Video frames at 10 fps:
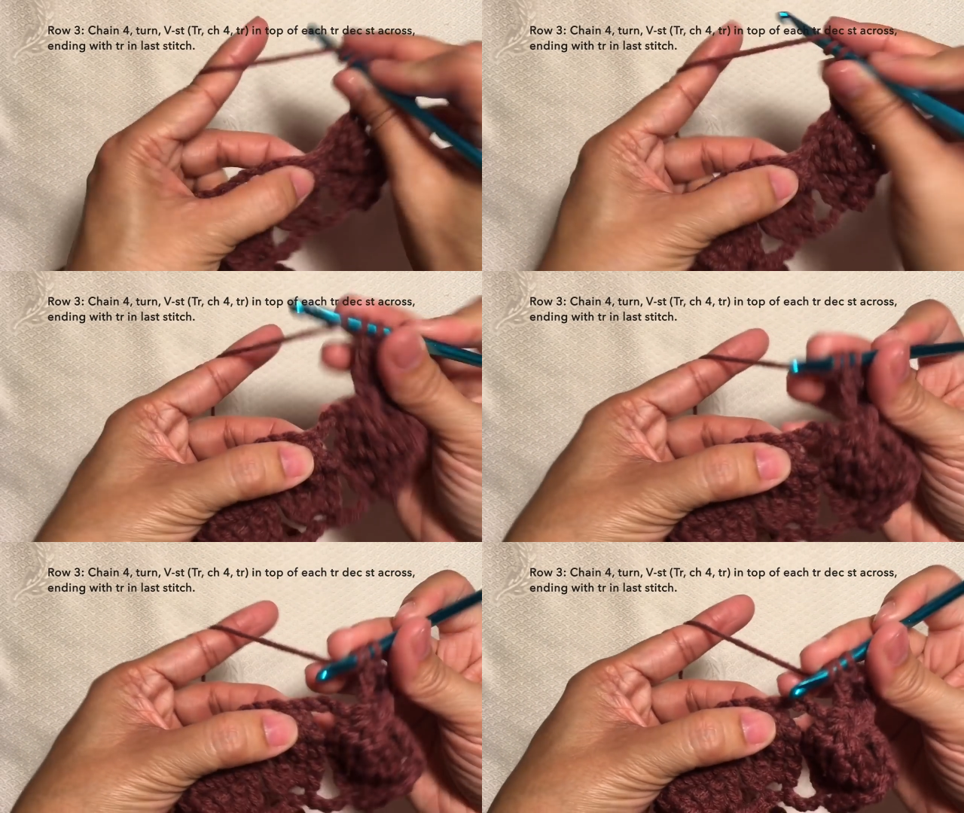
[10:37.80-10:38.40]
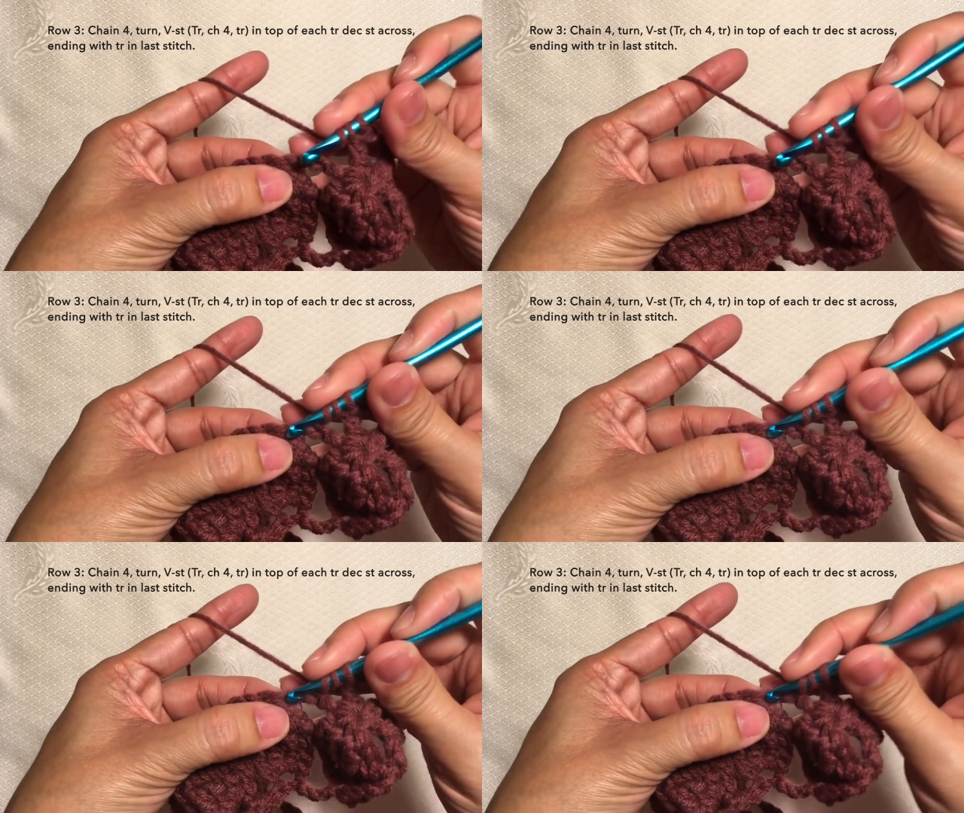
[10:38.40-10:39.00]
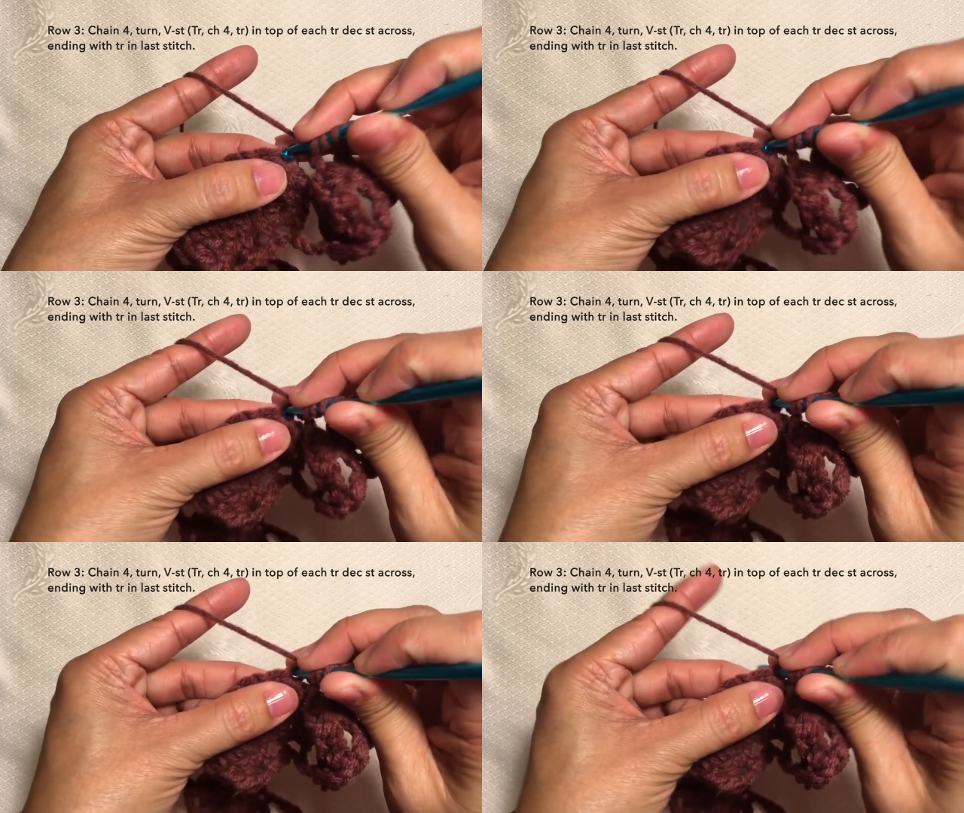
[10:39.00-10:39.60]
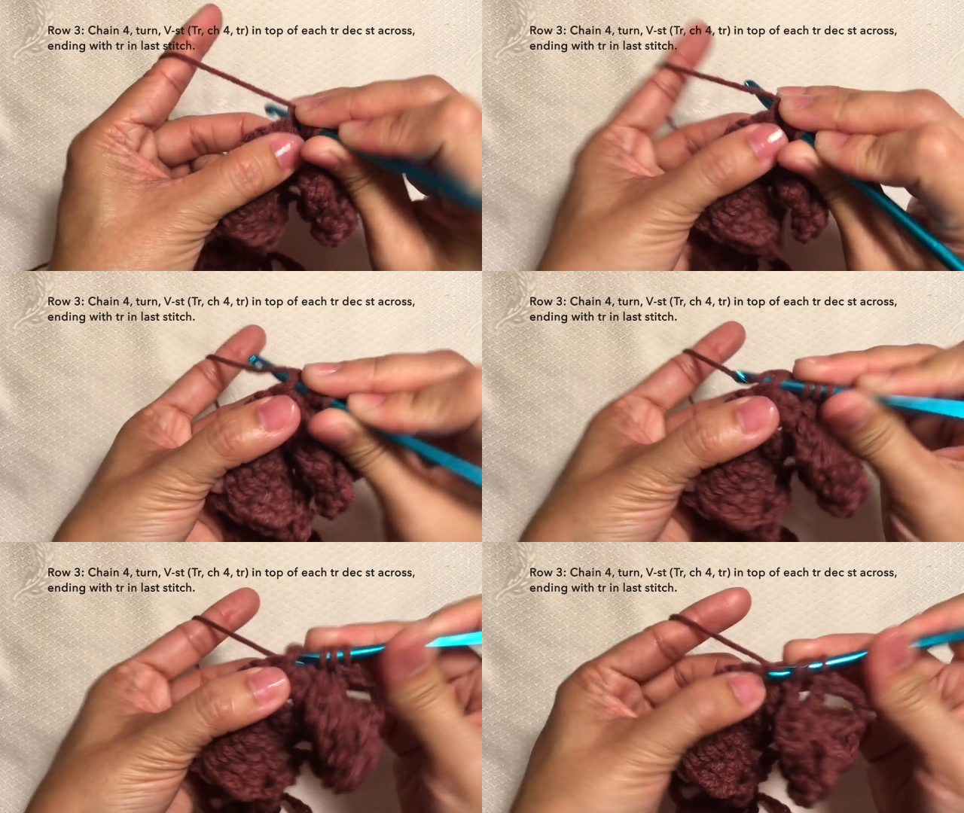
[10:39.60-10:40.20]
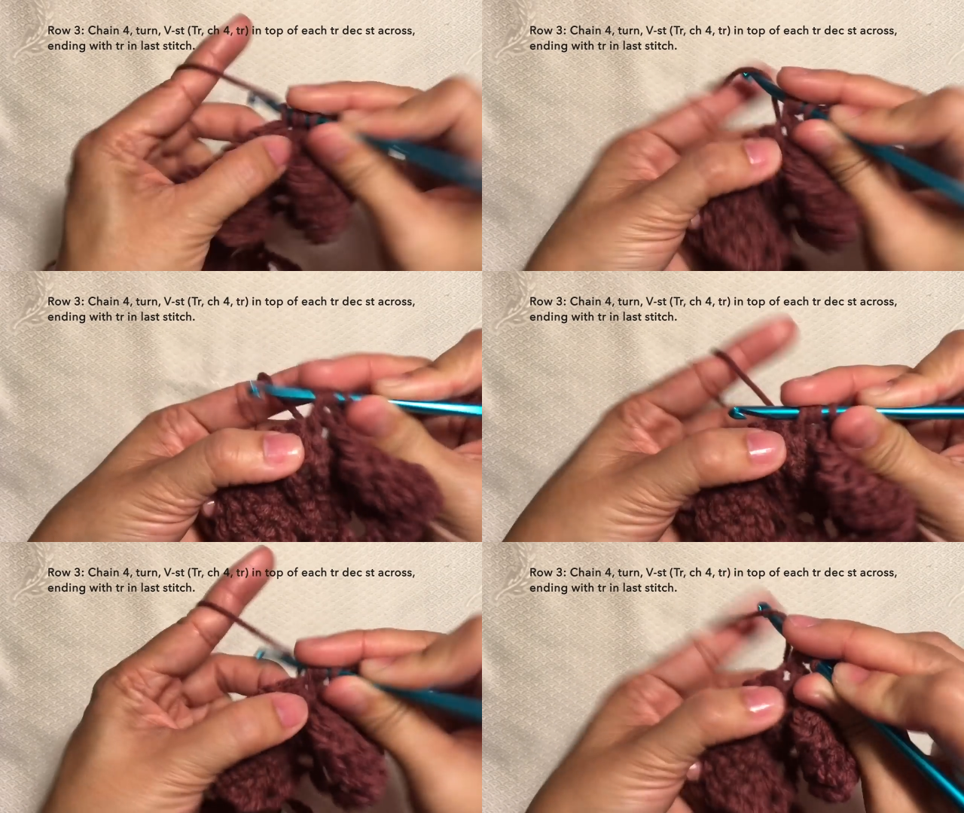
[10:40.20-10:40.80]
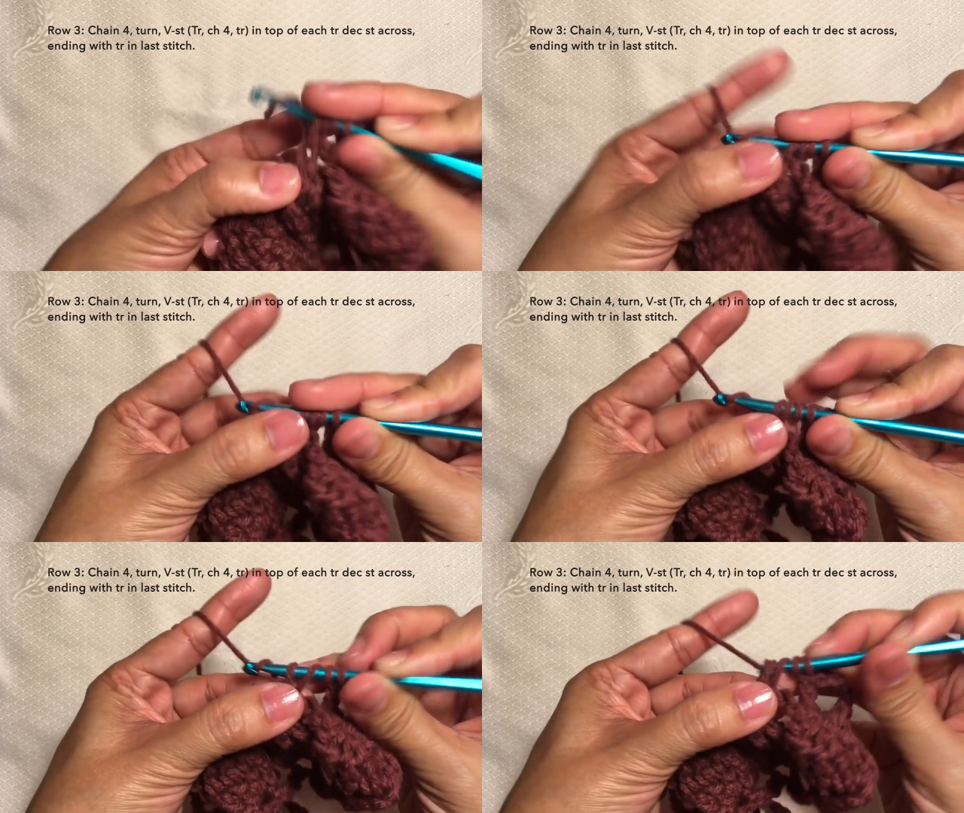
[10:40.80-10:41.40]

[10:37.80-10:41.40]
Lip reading: No face is visible, so there are no lips to read.